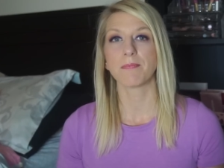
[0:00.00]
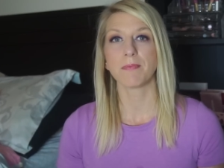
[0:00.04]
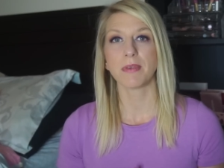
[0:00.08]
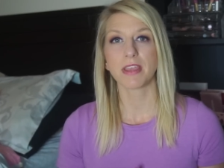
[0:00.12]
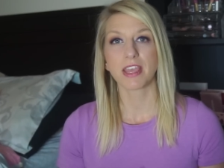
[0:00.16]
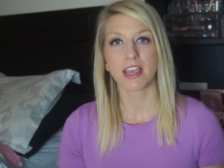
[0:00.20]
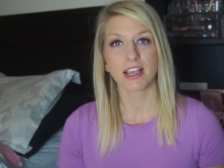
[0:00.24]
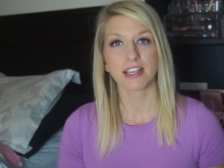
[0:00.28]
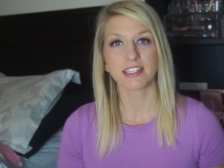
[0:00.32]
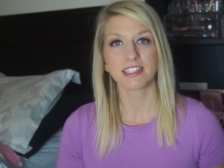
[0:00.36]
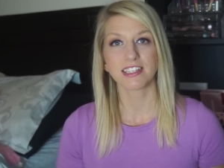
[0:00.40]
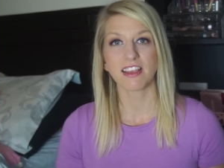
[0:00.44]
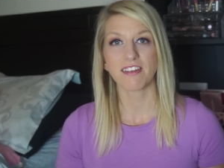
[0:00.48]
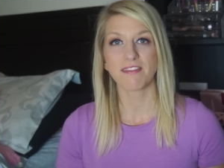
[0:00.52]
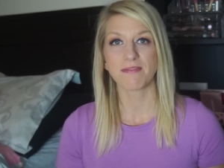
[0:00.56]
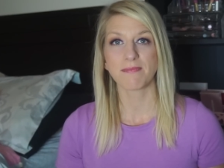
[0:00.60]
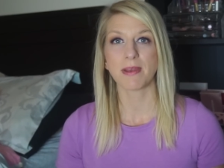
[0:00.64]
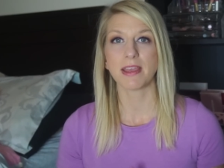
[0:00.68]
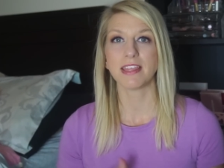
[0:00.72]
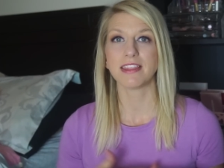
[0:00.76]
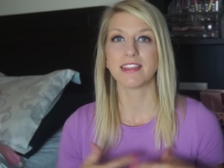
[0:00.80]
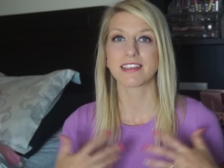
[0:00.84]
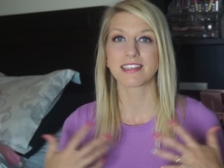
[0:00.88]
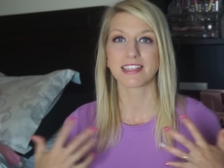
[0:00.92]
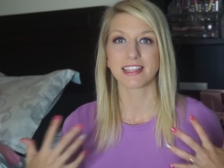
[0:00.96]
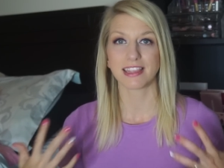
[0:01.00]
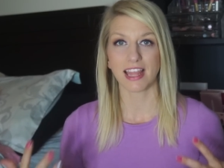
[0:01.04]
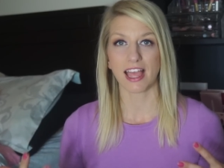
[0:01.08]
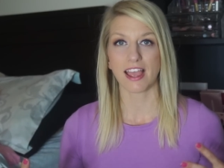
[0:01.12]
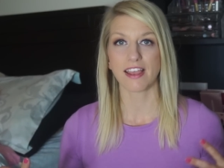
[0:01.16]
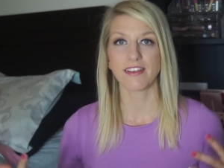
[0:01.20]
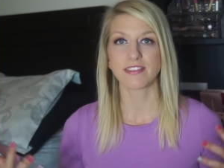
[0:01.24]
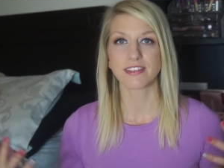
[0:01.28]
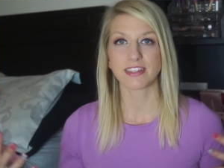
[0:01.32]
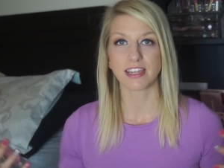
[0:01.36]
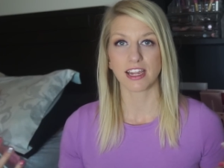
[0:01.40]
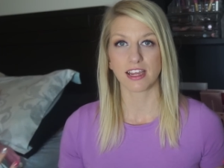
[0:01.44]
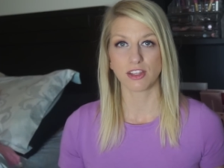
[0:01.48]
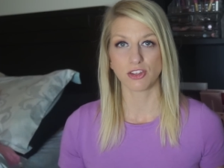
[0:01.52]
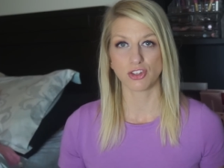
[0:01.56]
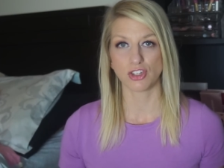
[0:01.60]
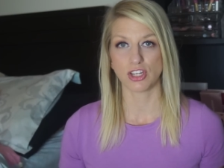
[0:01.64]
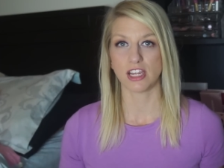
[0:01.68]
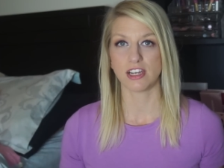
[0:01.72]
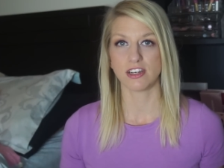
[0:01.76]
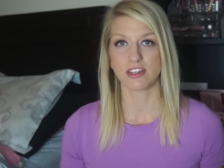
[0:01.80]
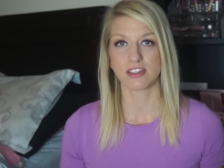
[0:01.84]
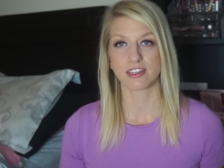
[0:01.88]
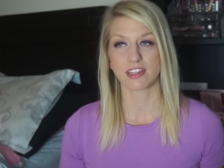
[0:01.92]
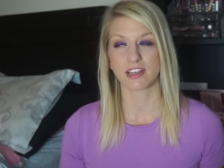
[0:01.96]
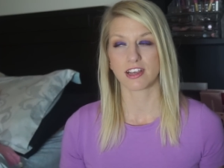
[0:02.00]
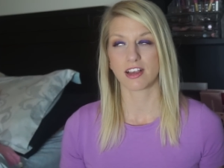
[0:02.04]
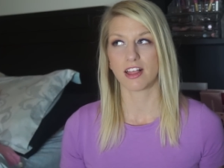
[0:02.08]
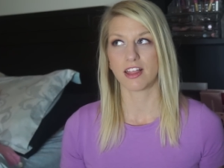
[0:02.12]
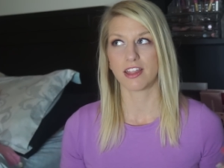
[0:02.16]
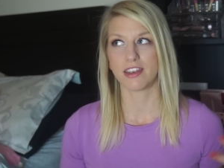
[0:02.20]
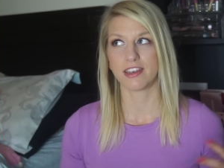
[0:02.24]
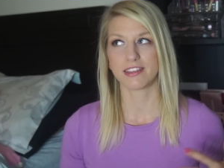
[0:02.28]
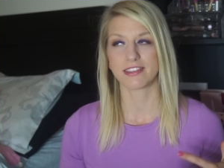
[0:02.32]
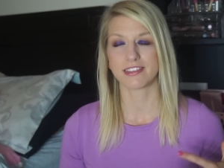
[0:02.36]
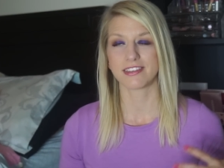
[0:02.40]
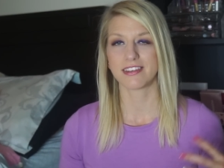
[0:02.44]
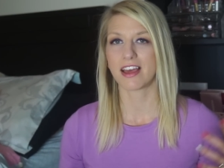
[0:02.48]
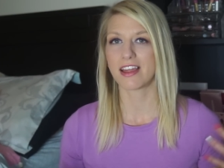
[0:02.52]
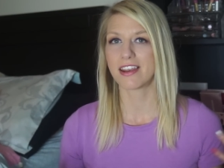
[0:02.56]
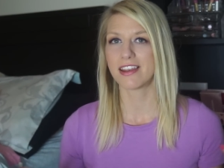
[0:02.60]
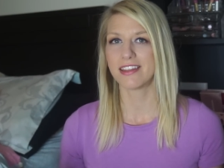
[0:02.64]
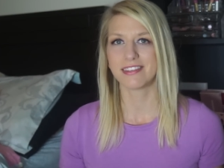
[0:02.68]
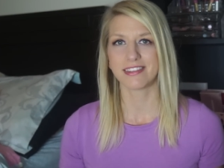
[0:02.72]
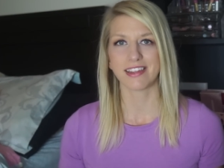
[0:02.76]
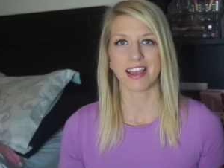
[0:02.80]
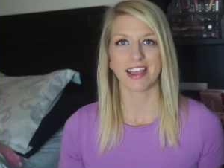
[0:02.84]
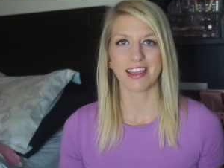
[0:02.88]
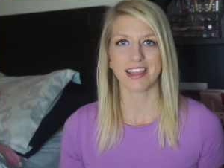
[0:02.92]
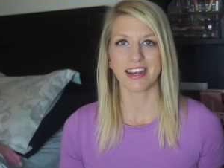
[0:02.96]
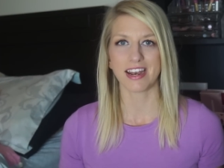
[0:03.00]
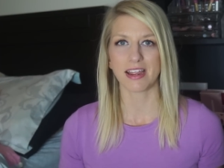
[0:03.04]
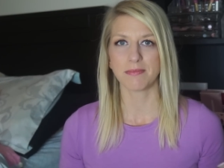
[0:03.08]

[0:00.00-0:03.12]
Because I've made this lifestyle change, as I call it, it's not a diet.